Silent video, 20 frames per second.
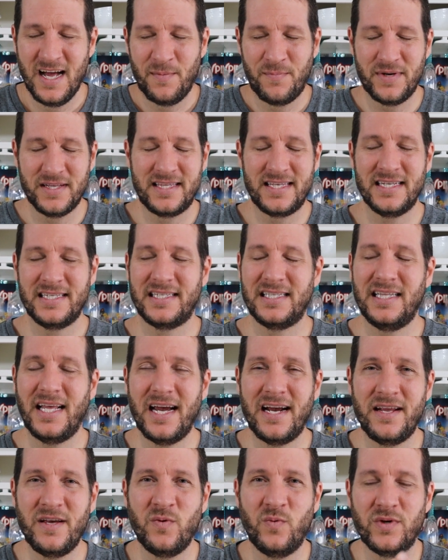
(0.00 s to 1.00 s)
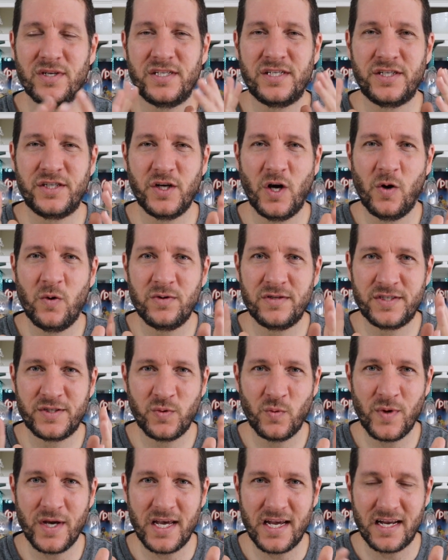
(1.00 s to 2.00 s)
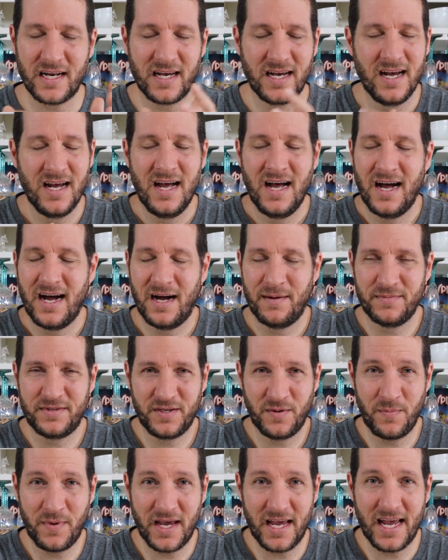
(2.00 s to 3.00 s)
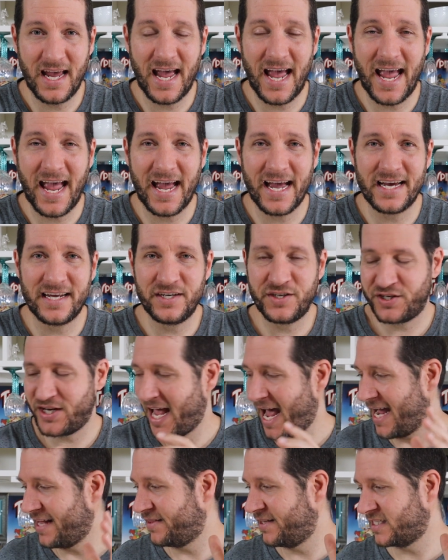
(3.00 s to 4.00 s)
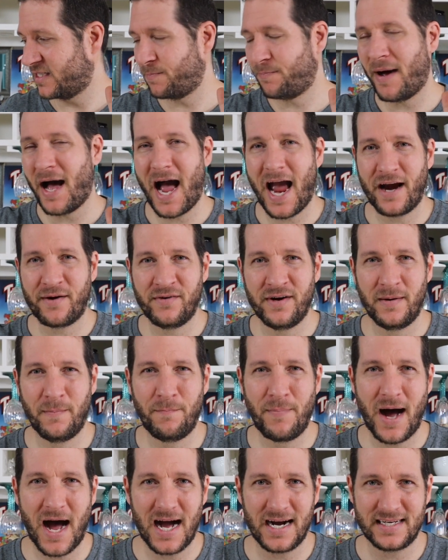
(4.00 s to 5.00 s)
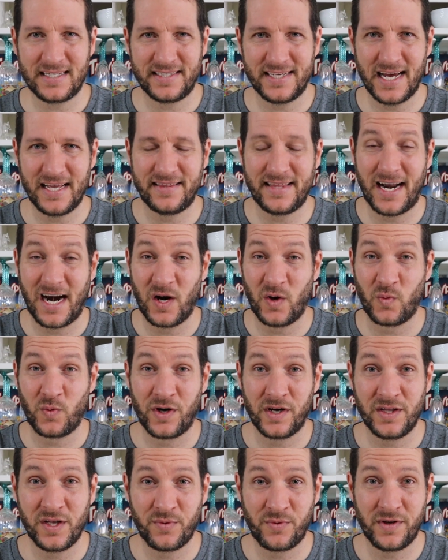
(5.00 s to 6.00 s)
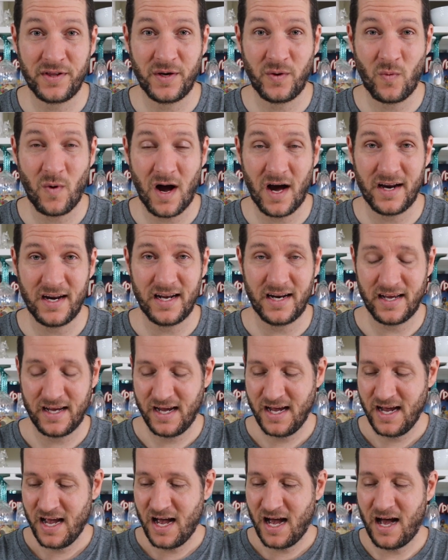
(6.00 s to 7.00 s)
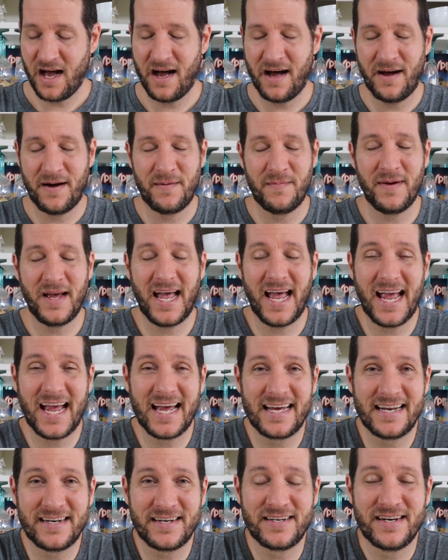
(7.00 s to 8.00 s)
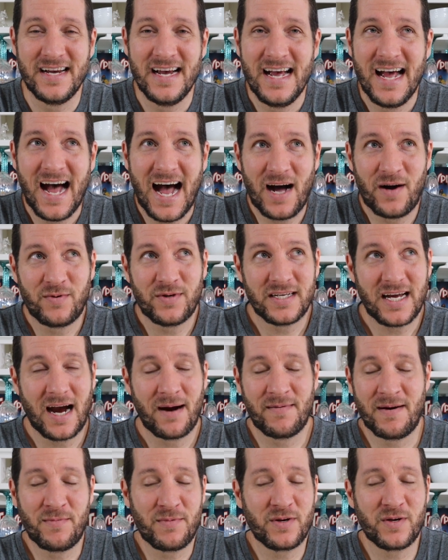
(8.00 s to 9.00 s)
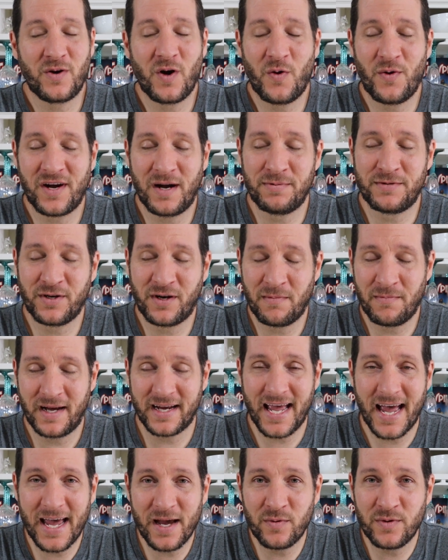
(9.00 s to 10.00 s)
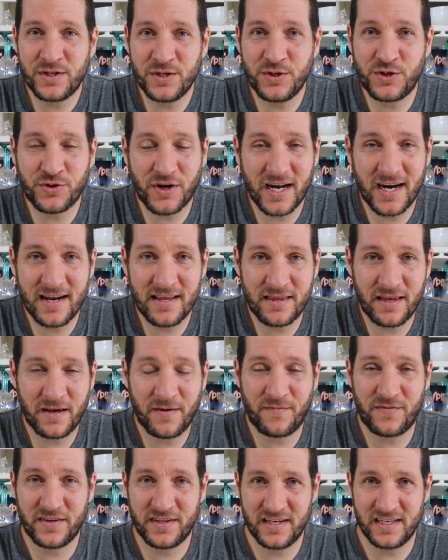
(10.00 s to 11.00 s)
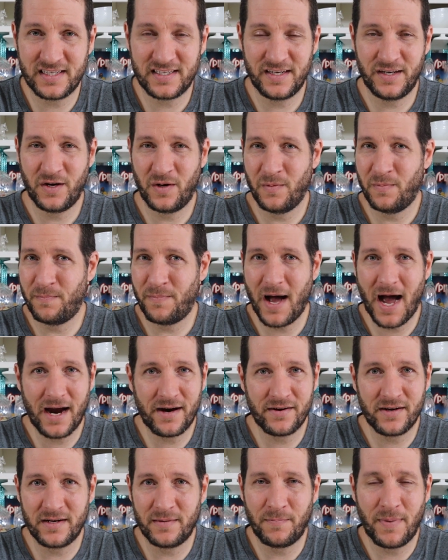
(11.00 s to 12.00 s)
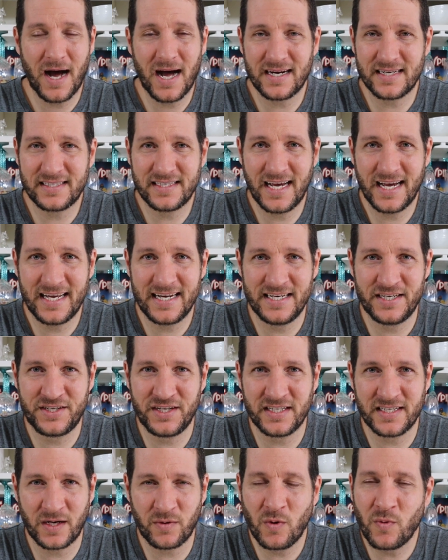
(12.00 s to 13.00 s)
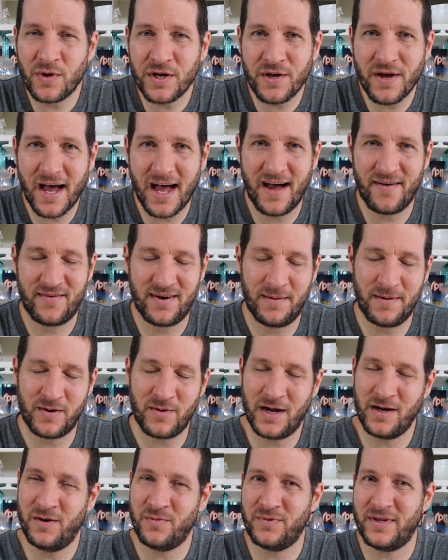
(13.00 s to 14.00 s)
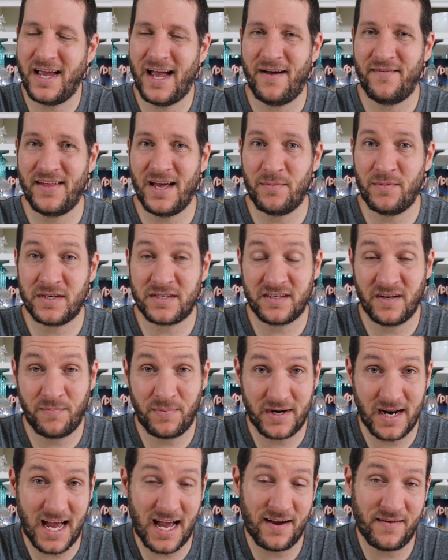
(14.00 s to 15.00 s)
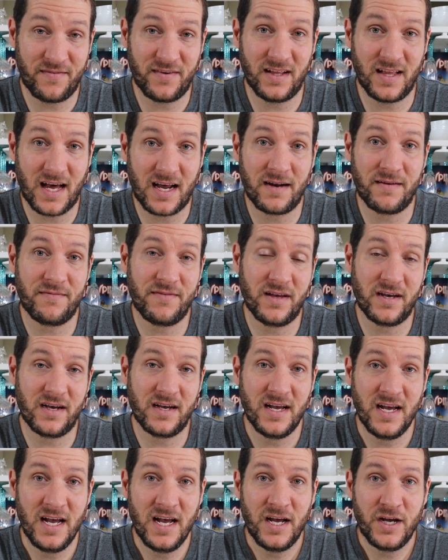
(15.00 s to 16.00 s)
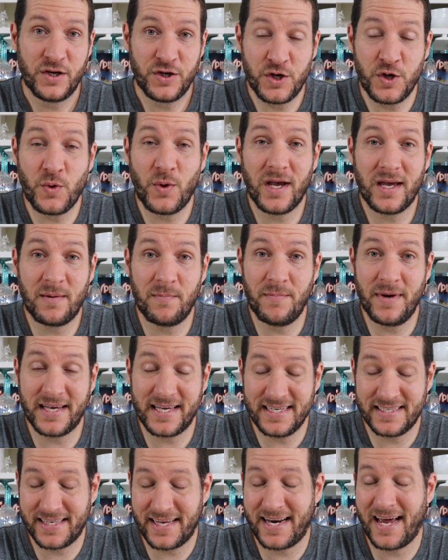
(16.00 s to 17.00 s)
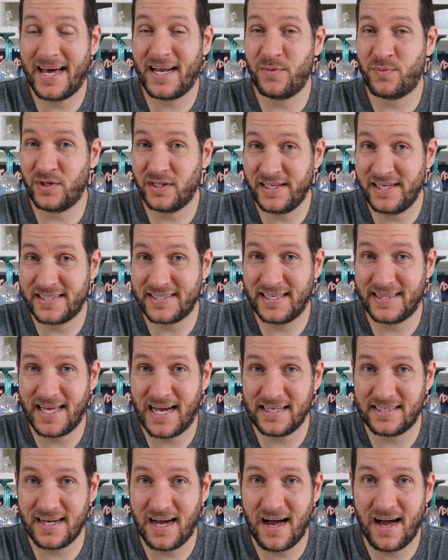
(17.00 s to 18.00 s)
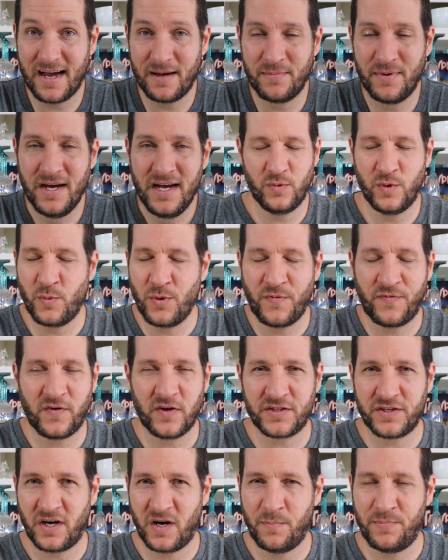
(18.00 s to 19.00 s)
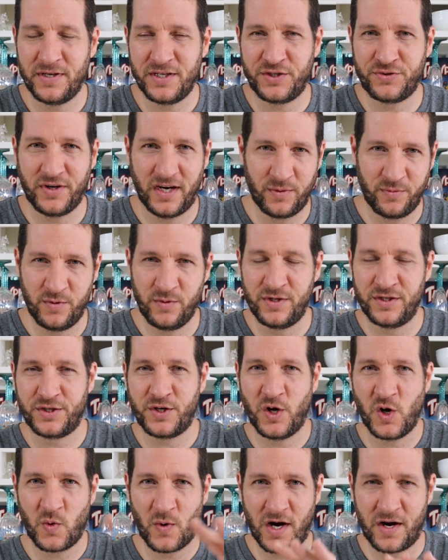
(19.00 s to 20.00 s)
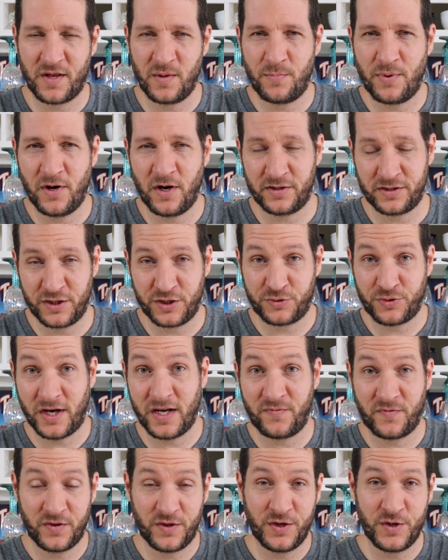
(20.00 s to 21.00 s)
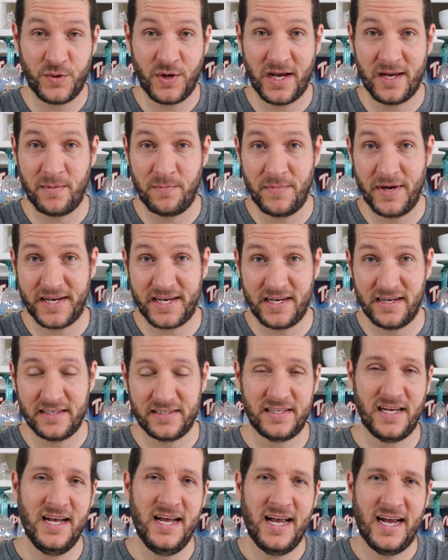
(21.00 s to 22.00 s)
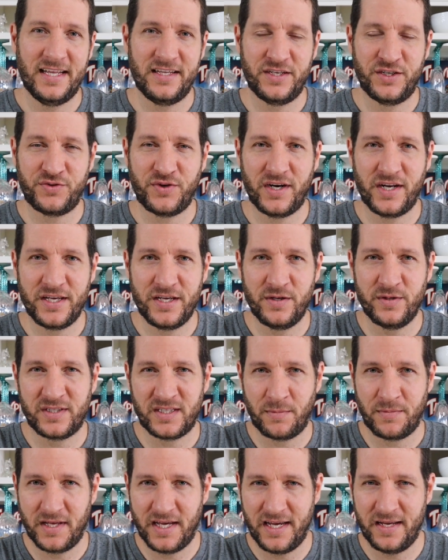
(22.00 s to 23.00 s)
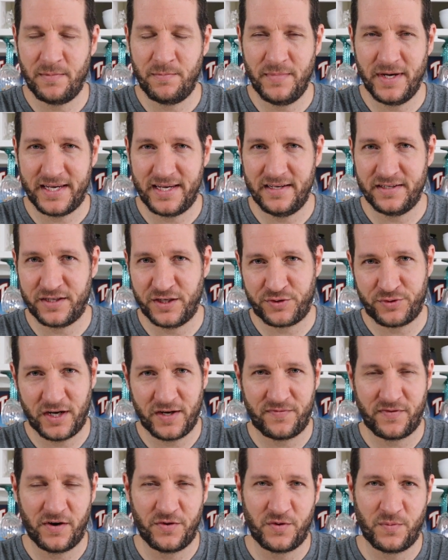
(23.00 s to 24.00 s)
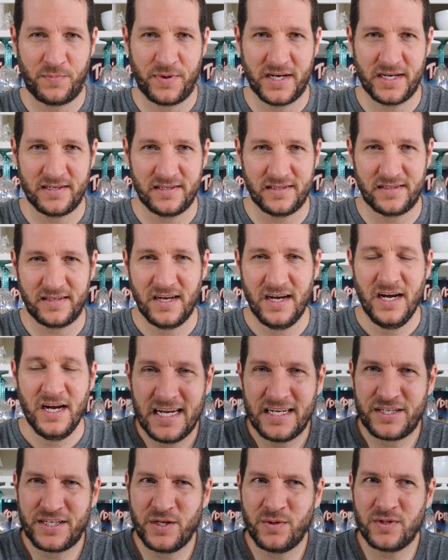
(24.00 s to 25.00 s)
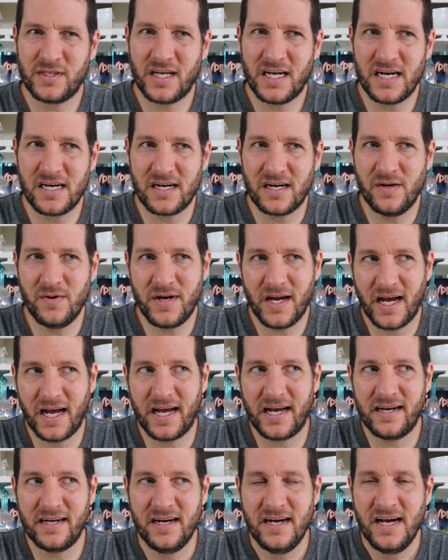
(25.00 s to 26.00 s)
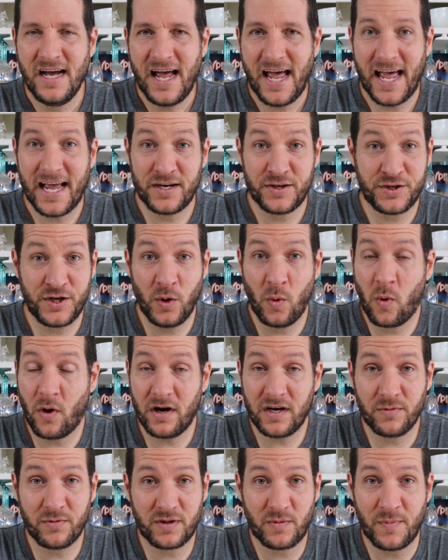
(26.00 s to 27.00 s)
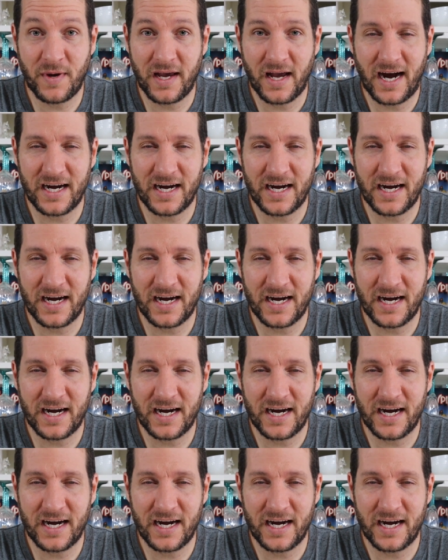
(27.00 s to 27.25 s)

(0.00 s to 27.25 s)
But this lady was so sweet to me, and she had this pirate box set that I really, really wanted. I remember going up to her, I'm like, hey, would you trade anything for this, pirate box set? And she's like, well, what do you have? And I'm like, well, I don't really have that much stuff, but I have a lot of the new hidden Mickeys that I had released at that time. When we first started pin trading, we would just go around to the parks and trade for the new hidden Mickeys and then try to use some of the hidden Mickeys to trade for other pins. And she was like, okay. And she worked with me.